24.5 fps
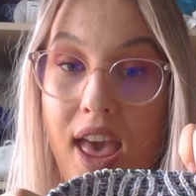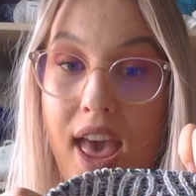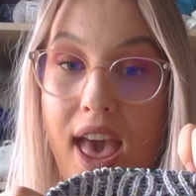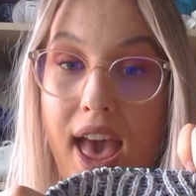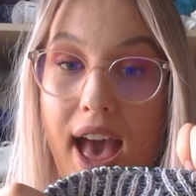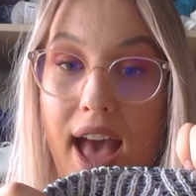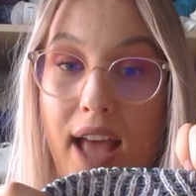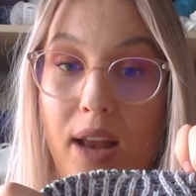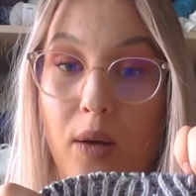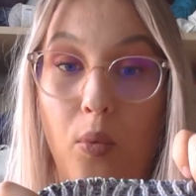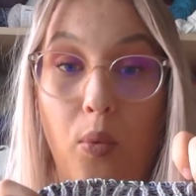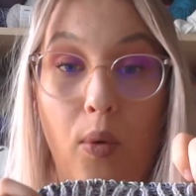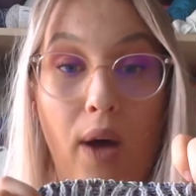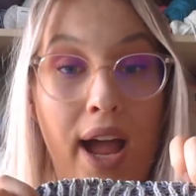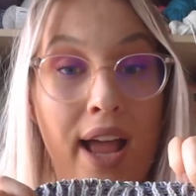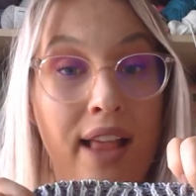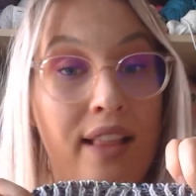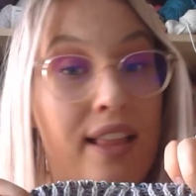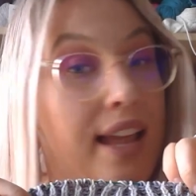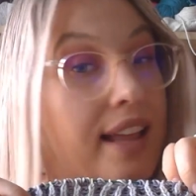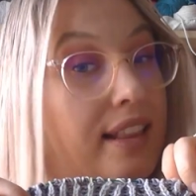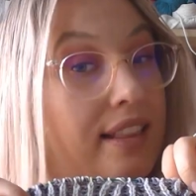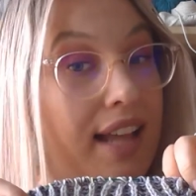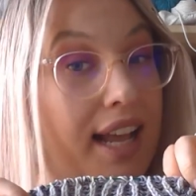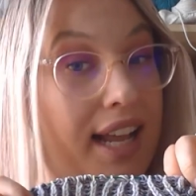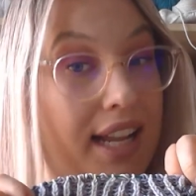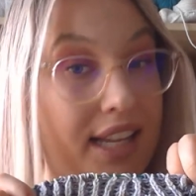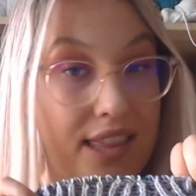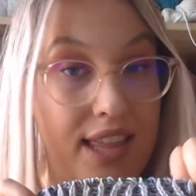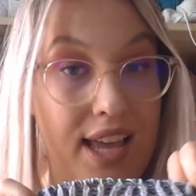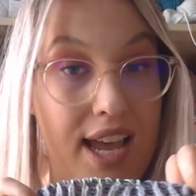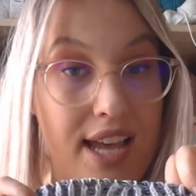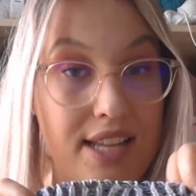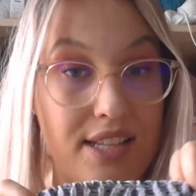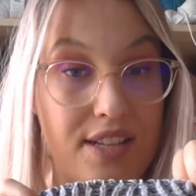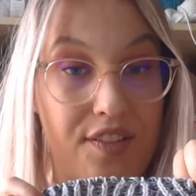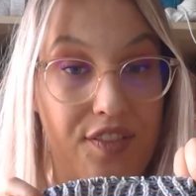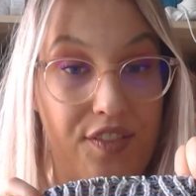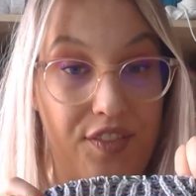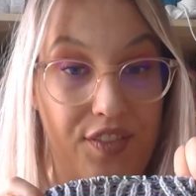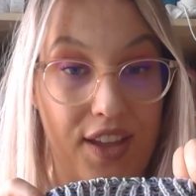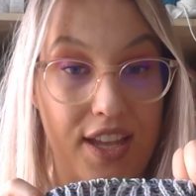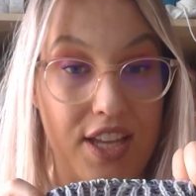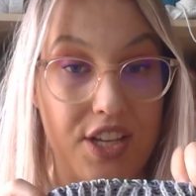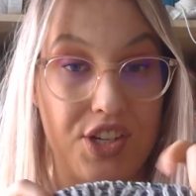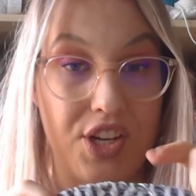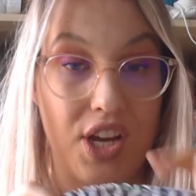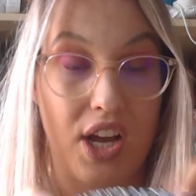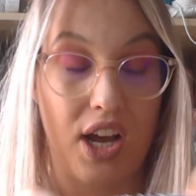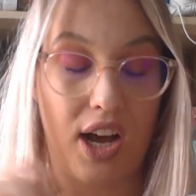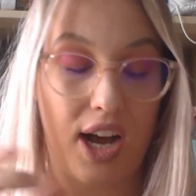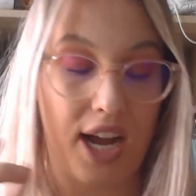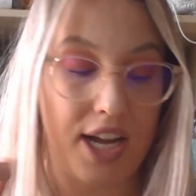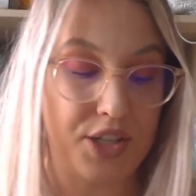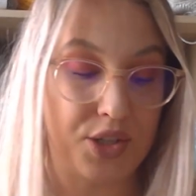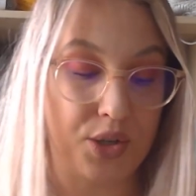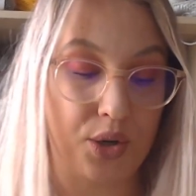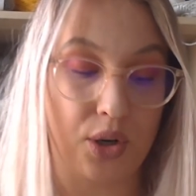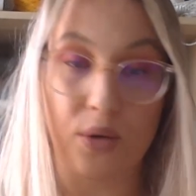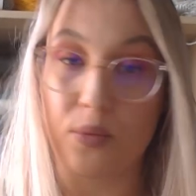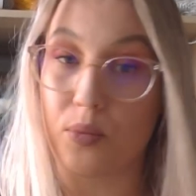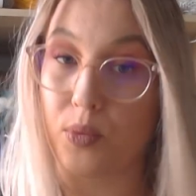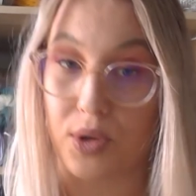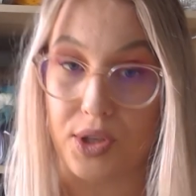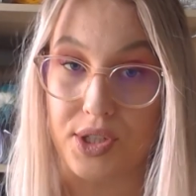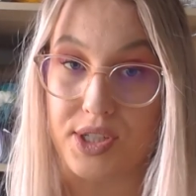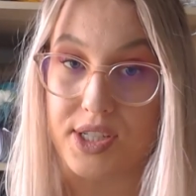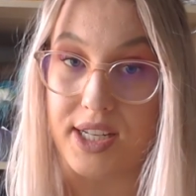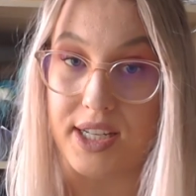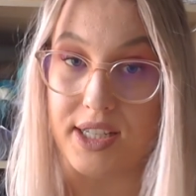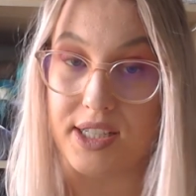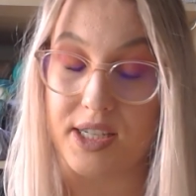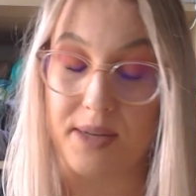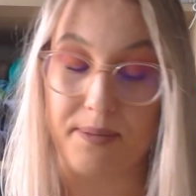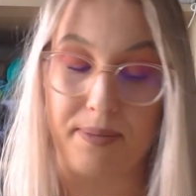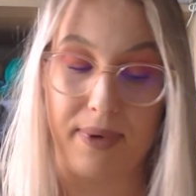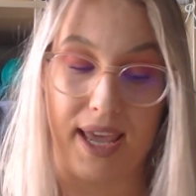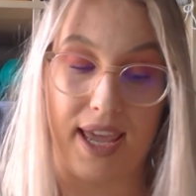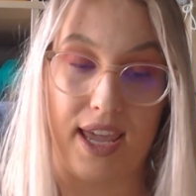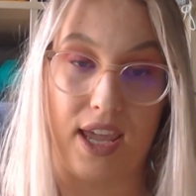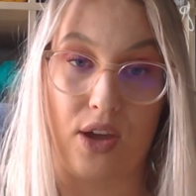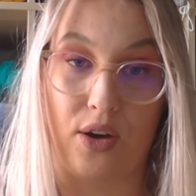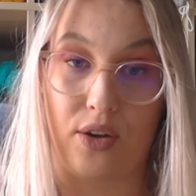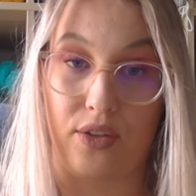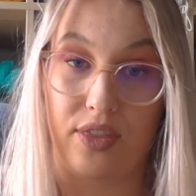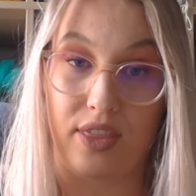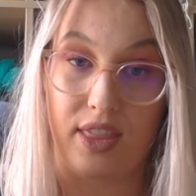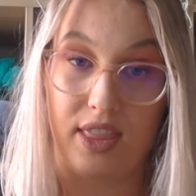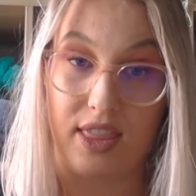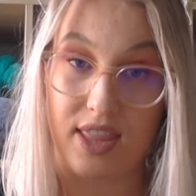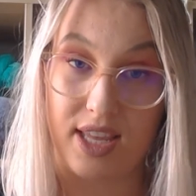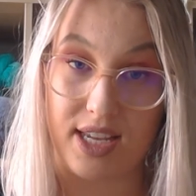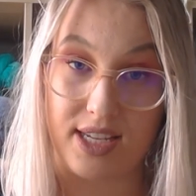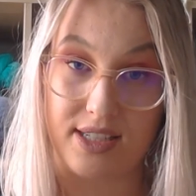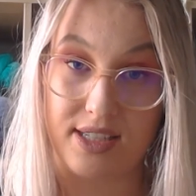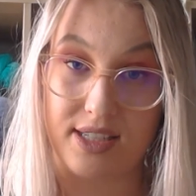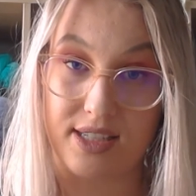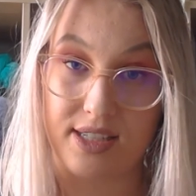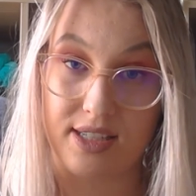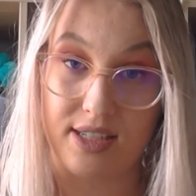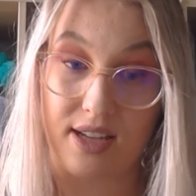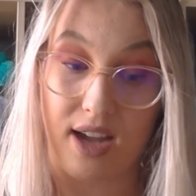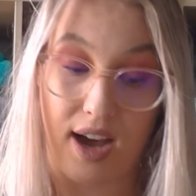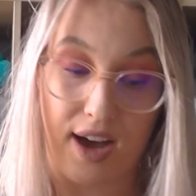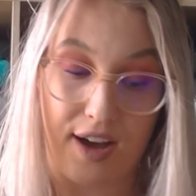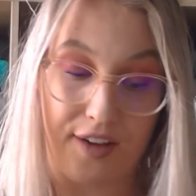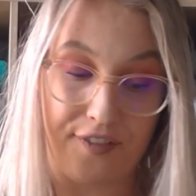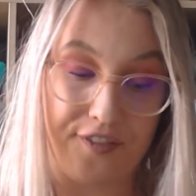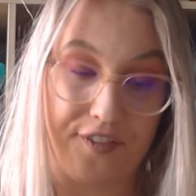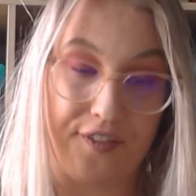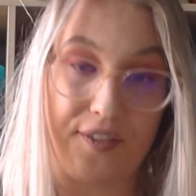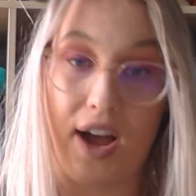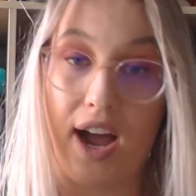And while I like that as a feature, I don't want it to be on this scarf.